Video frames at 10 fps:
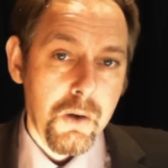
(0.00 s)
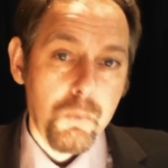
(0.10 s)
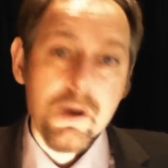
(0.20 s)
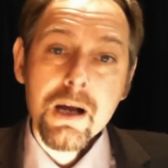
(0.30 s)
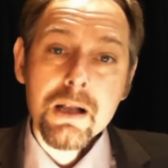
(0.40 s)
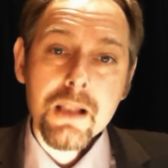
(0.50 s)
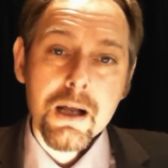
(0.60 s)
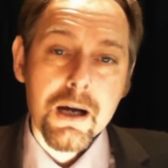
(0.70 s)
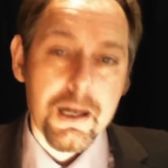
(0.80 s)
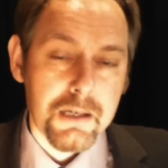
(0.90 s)
Well,
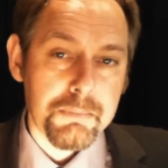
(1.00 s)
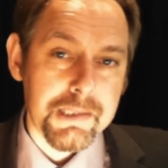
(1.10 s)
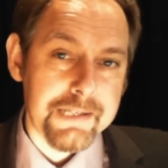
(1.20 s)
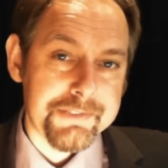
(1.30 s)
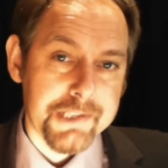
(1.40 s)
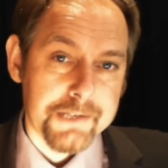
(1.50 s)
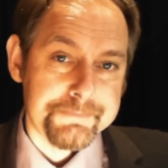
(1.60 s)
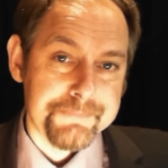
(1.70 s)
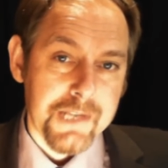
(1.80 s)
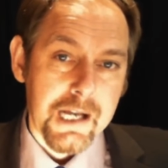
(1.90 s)
I don't believe so.
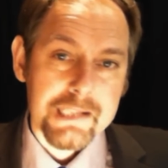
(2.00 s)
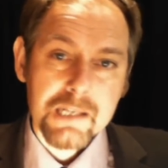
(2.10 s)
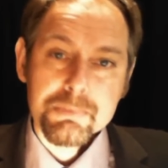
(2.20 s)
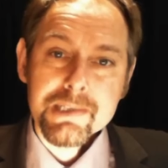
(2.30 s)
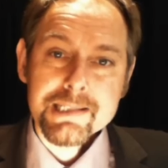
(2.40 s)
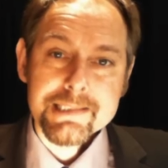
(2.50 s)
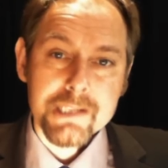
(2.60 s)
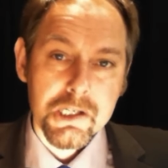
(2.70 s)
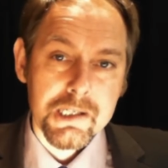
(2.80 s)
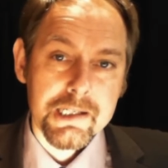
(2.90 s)
As I predicted
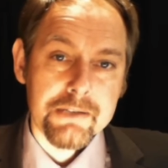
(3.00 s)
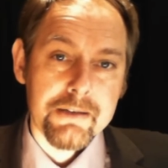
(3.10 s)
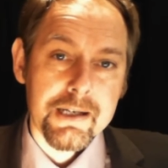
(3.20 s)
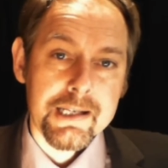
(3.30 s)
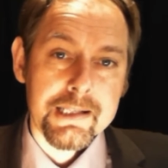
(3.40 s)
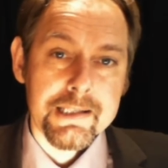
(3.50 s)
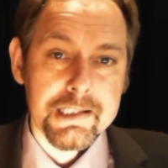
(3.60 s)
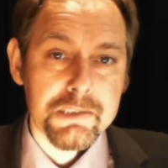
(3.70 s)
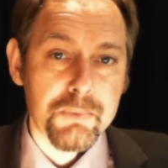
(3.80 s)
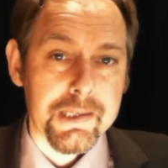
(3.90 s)
earlier in
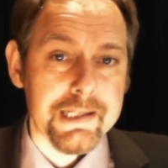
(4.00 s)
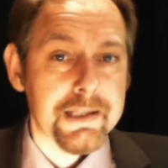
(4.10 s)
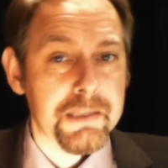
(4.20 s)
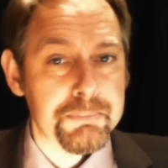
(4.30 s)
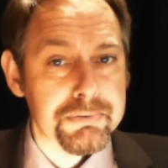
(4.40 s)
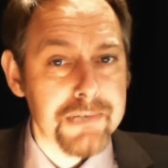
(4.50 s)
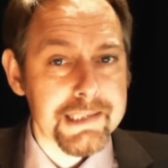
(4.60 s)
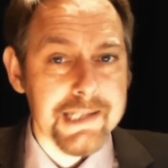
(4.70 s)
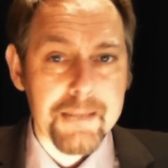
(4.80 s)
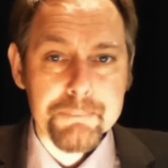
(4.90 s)
this week, the
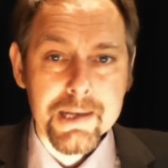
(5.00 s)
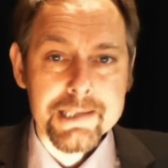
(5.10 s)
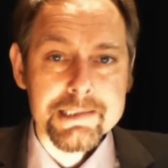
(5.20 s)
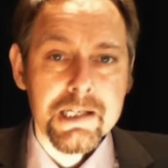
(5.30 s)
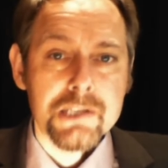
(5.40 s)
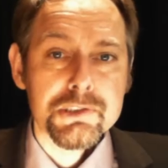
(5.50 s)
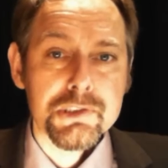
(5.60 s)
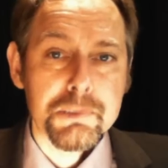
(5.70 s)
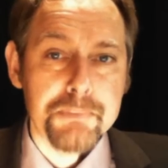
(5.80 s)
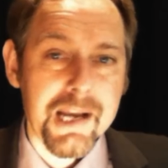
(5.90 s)
press campaign
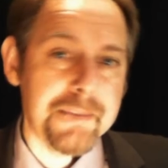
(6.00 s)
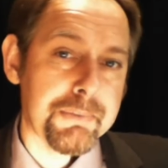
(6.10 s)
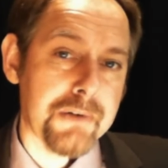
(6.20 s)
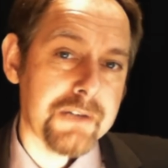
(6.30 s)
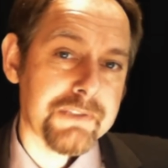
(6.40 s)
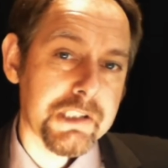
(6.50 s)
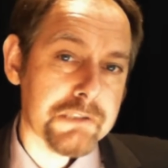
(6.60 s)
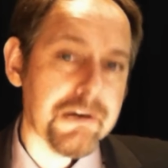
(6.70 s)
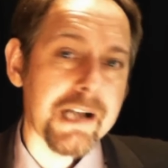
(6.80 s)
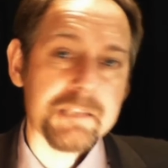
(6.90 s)
to paper over the
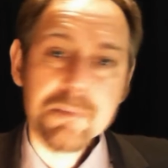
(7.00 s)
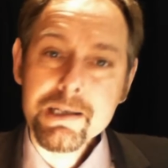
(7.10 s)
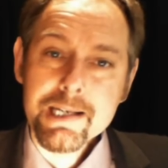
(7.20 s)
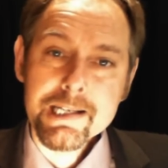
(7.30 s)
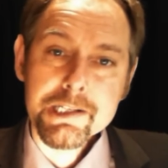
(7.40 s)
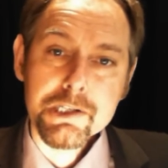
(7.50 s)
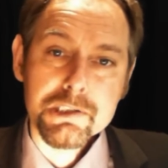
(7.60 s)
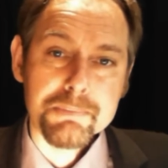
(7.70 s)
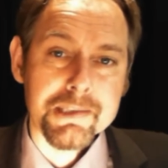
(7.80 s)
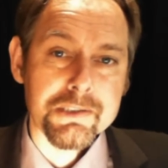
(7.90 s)
cracks by EU
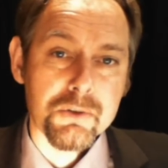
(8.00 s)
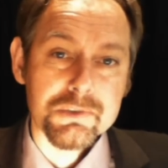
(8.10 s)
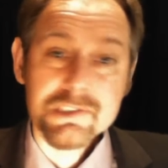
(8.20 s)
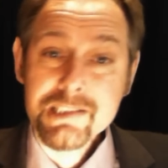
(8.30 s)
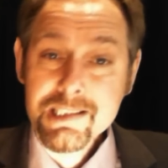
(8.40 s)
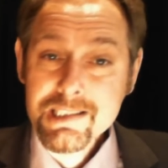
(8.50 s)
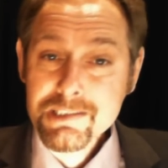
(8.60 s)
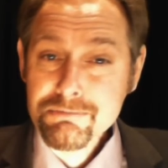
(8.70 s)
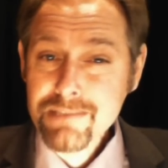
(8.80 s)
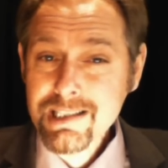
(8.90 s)
spin doctors
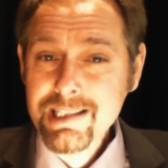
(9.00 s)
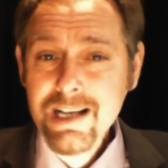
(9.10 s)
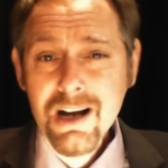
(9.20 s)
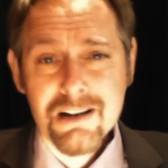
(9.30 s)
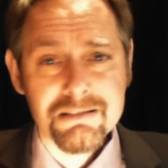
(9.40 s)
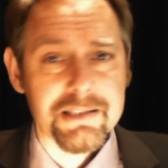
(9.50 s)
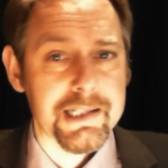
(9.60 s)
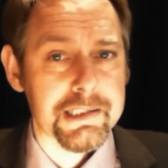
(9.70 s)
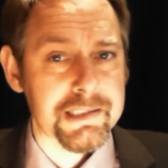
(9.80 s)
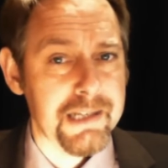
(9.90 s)
is really only
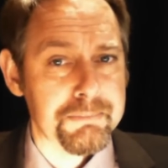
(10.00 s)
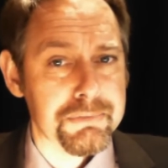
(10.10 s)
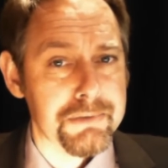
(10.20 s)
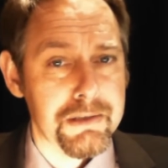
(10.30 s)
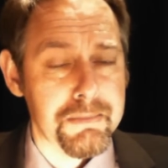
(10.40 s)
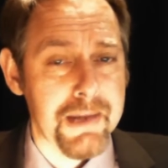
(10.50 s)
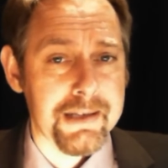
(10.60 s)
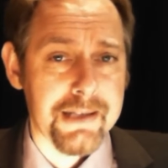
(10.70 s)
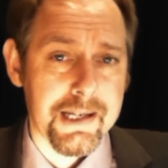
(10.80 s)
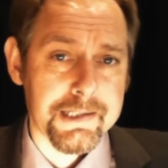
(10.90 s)
a temporary
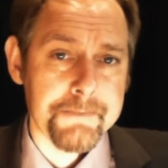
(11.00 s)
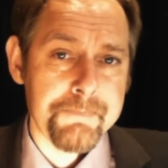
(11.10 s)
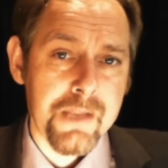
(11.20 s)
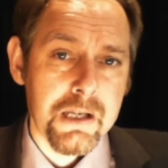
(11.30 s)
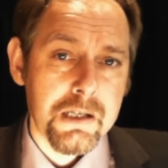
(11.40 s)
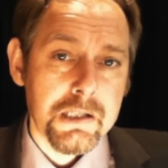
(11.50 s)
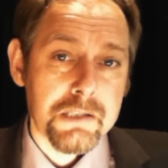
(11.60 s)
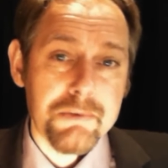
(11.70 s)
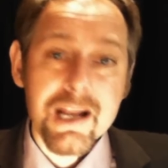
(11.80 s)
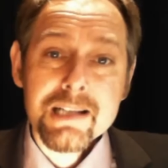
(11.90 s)
band aid.
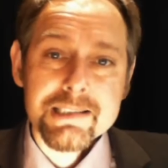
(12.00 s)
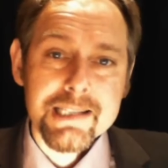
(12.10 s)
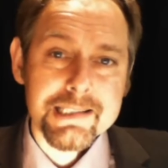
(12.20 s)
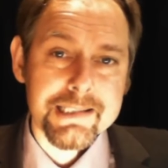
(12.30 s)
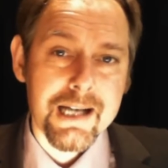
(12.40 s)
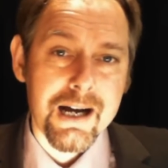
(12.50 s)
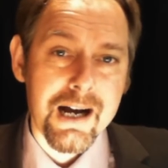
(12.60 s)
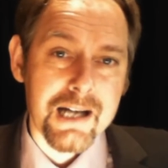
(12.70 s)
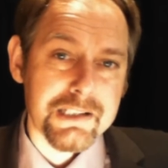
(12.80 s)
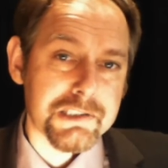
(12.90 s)
The reality is that
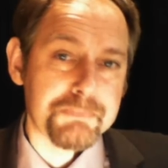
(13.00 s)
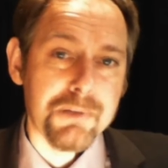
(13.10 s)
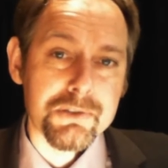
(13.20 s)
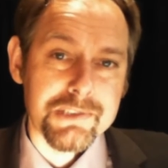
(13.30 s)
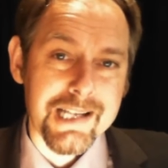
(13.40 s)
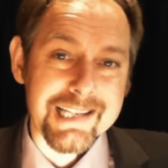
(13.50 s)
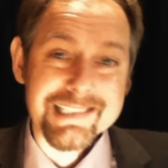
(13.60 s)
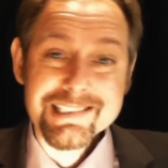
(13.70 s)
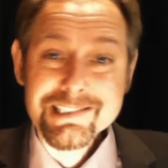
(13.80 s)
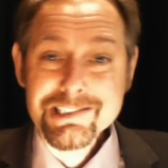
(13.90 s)
Ireland's bond debt
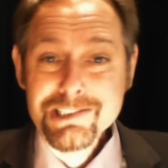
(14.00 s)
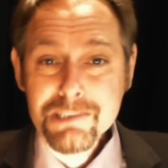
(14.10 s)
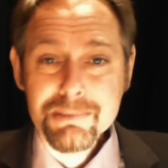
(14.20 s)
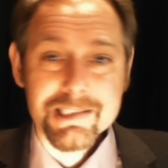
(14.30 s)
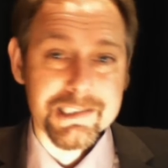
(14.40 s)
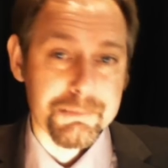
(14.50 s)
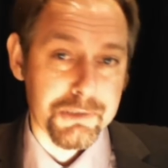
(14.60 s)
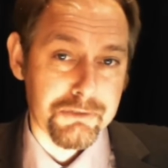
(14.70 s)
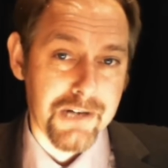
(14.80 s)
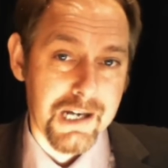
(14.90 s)
is doubly
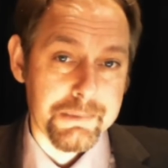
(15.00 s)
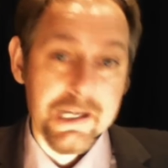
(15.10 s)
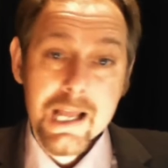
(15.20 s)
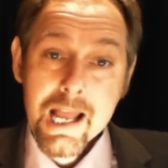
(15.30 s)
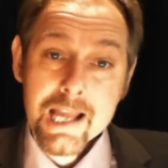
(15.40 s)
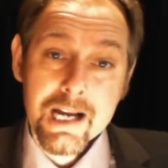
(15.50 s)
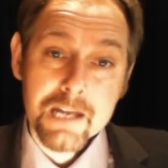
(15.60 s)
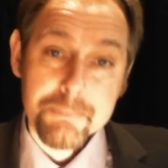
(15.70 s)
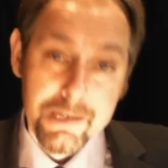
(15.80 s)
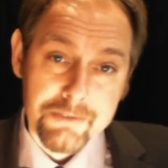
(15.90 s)
subscribed.
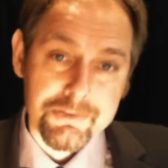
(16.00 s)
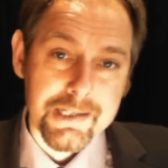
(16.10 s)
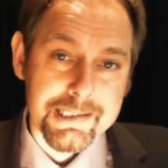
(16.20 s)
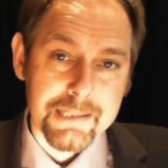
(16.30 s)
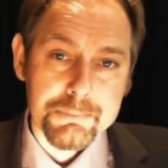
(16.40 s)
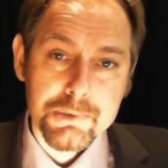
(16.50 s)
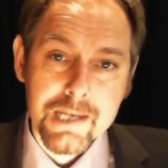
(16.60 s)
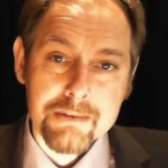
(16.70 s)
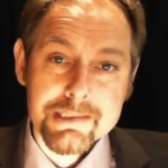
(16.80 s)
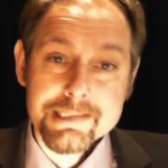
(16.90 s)
AIB, for example,
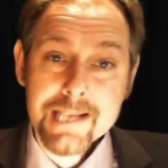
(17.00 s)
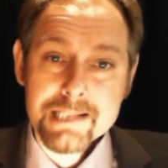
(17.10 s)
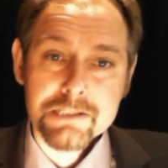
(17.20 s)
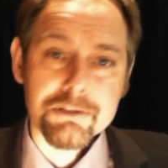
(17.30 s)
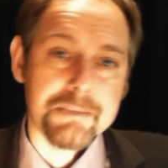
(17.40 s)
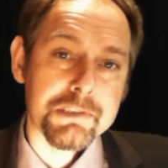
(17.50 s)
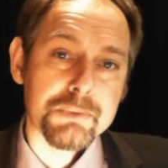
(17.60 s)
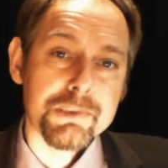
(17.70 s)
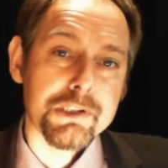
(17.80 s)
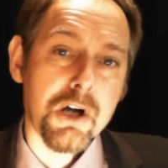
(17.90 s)
carries debt
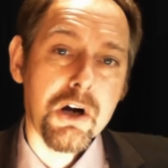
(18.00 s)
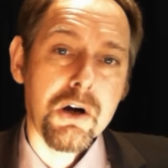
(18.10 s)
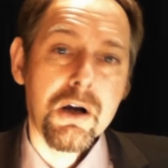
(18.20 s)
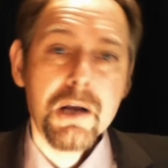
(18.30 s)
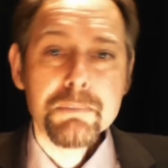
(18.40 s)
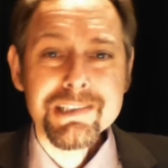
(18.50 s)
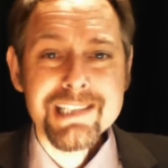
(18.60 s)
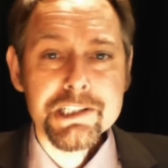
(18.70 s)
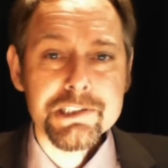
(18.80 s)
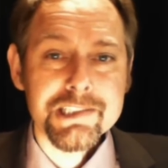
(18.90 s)
agreements which are
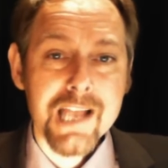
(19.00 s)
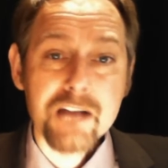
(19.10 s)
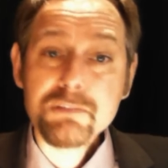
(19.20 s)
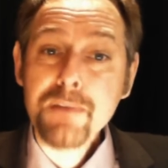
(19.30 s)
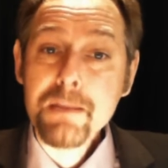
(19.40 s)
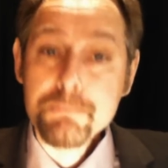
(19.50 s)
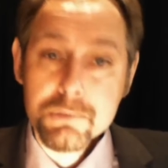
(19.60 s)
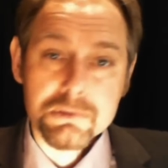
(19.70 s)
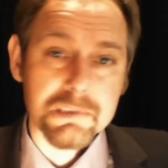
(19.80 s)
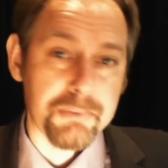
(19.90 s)
positions held by
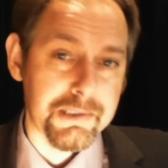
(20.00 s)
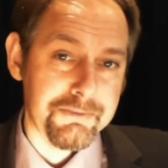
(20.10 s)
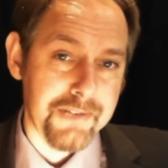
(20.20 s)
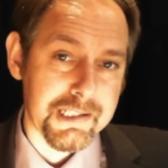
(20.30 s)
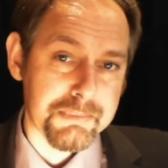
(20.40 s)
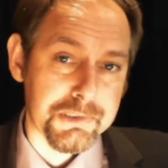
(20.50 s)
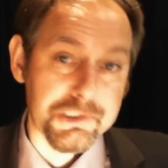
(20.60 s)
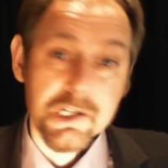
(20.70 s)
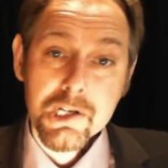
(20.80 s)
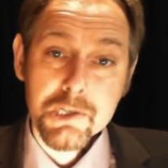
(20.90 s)
multiple
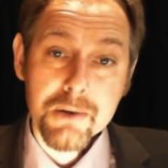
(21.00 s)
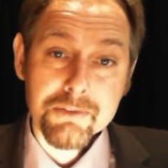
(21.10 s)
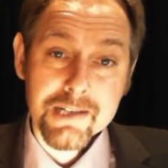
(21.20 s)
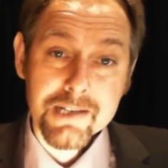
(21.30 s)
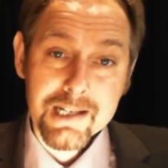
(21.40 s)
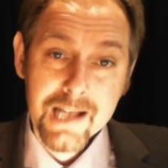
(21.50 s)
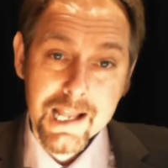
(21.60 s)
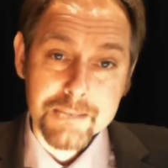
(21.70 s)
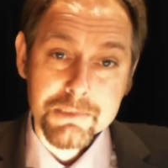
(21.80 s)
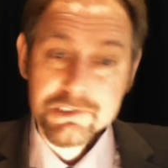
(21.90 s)
investments who have a
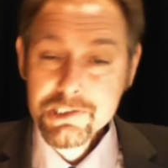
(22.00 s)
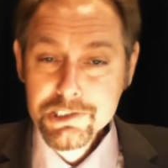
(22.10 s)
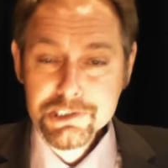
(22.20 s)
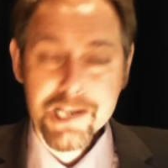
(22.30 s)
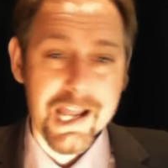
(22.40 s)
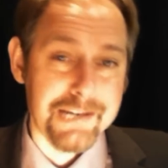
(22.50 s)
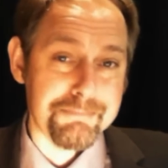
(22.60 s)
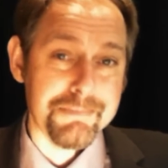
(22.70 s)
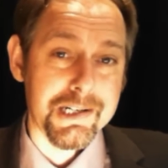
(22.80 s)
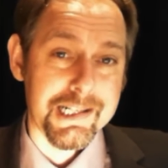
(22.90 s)
claim to the same
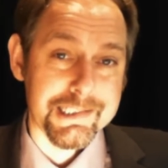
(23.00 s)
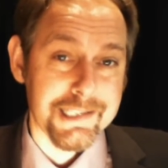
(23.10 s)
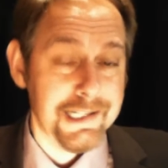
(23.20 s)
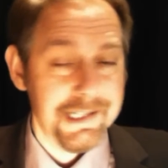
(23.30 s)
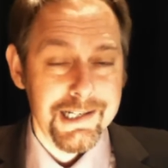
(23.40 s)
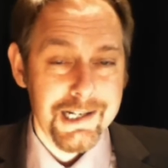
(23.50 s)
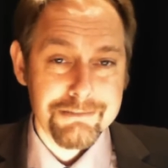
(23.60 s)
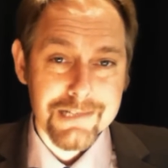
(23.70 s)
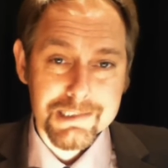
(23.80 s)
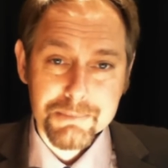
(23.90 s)
monies, a
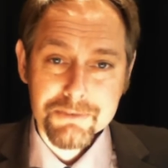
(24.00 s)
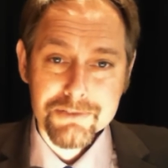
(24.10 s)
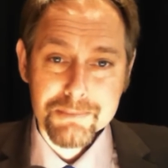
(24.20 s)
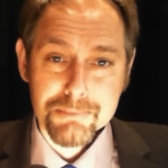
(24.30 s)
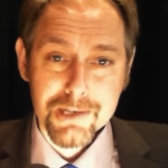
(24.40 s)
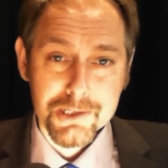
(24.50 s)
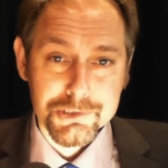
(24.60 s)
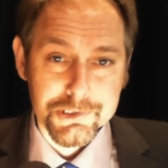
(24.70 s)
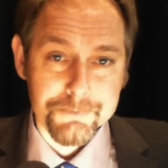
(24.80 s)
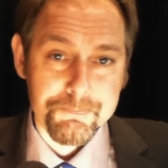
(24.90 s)
recipe for
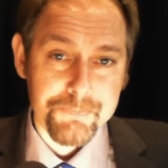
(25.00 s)
implosion.